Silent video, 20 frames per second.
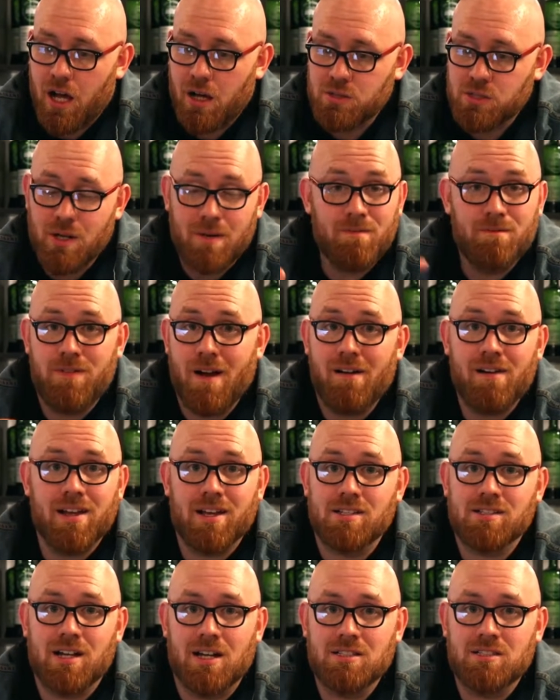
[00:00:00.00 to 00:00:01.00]
So I'm very
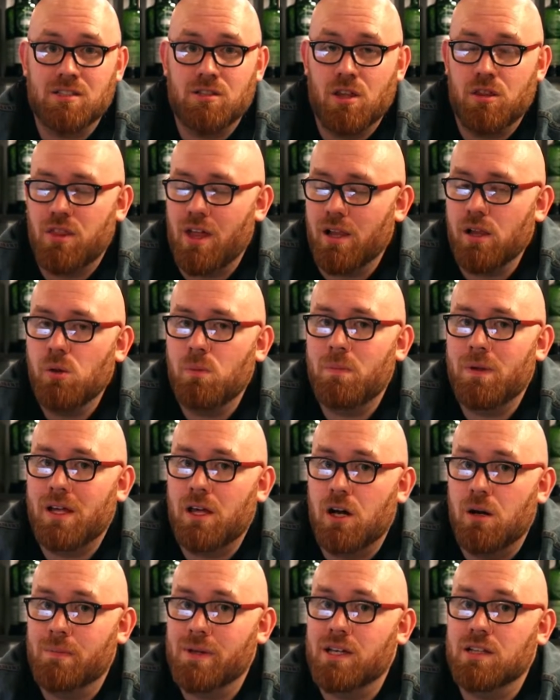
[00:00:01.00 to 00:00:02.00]
excited that they'll be
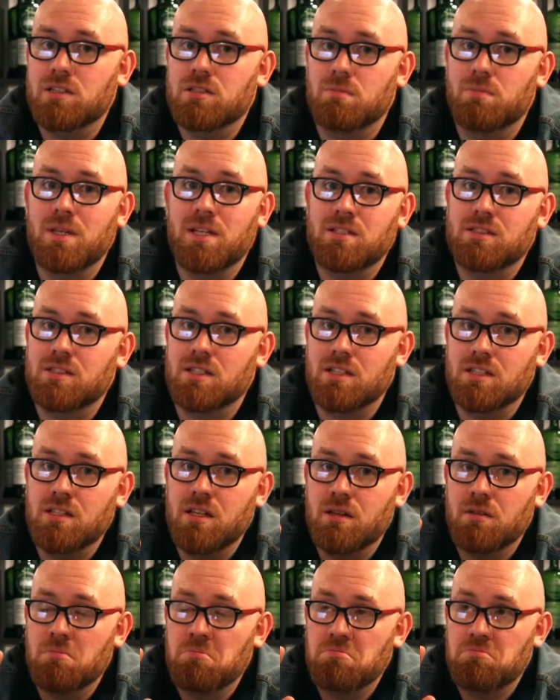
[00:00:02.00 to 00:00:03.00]
coming to BC
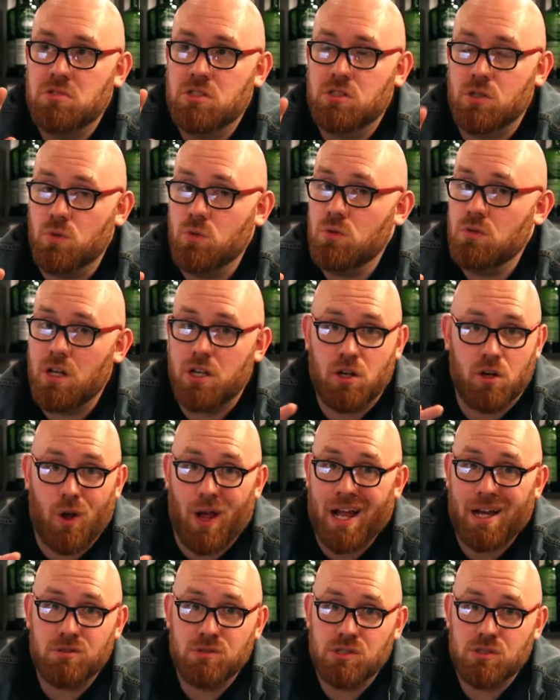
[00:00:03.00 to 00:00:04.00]
soon. I don't know
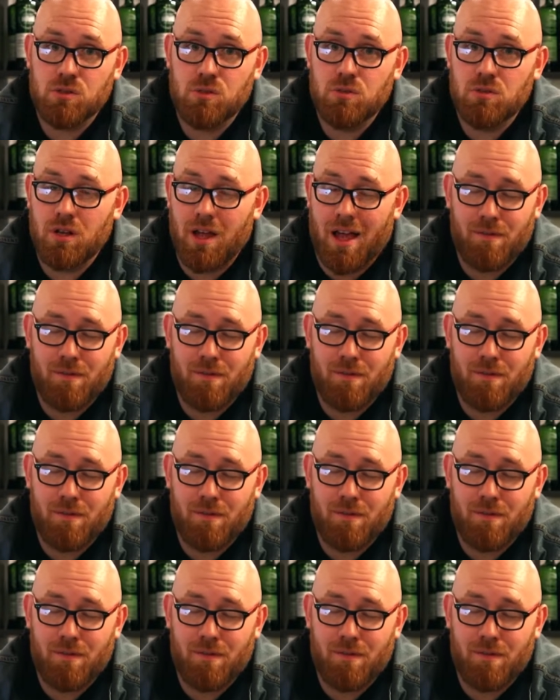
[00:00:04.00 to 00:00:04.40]
how soon.